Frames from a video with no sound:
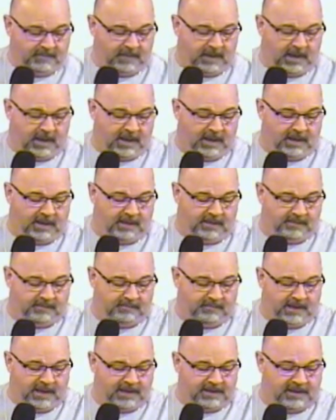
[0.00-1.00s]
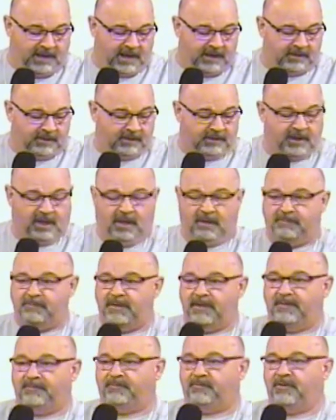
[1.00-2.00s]
uh, my daughter called
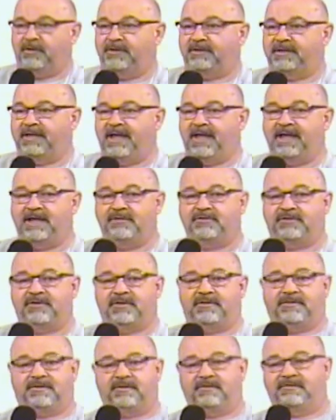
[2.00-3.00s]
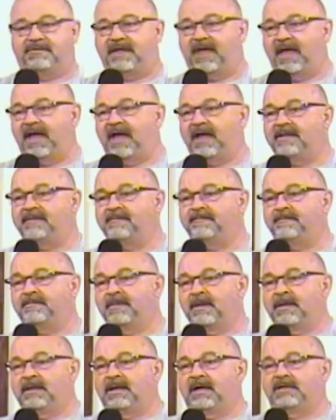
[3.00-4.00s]
me up one day and she says, Dad,
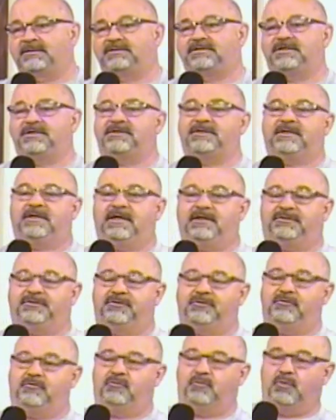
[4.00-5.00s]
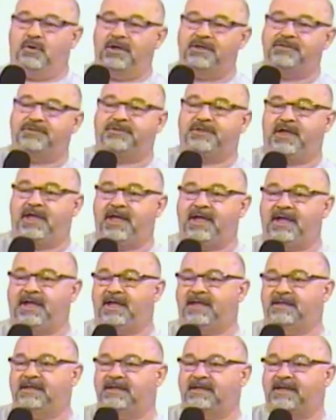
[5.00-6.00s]
I just get through one thing
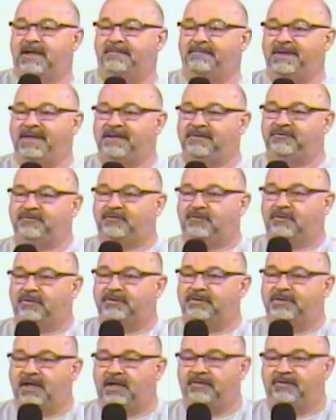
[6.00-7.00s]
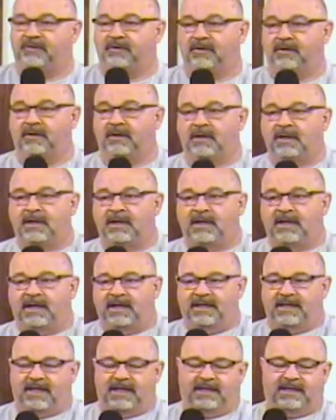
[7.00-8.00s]
and then I'm into another.
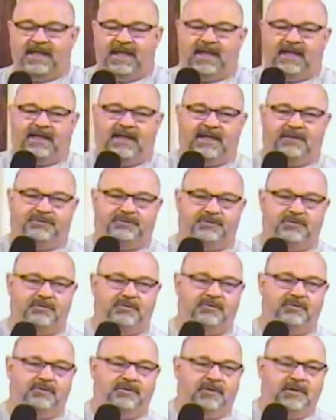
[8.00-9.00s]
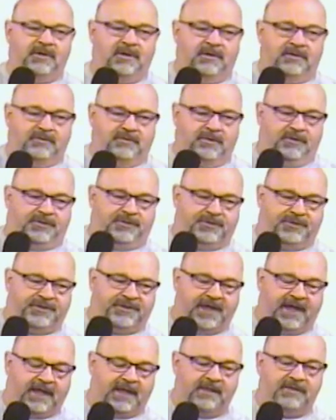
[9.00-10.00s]
And I can't get through the
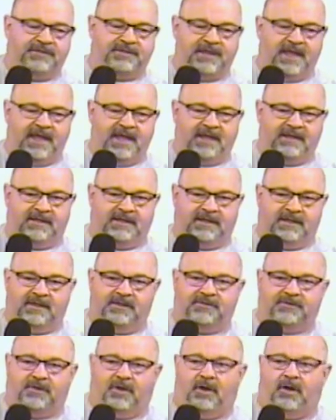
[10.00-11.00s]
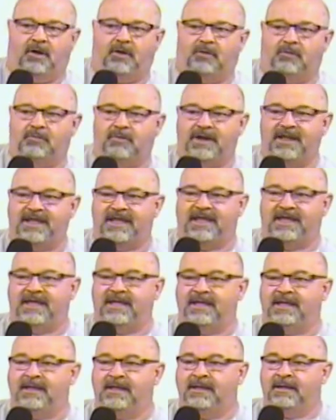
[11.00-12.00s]
second thing that it's
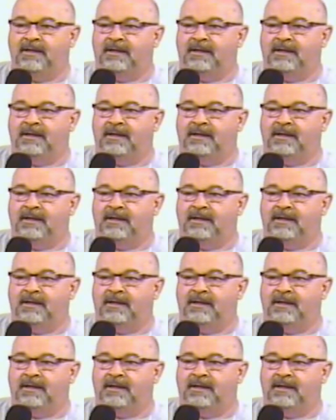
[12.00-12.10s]
already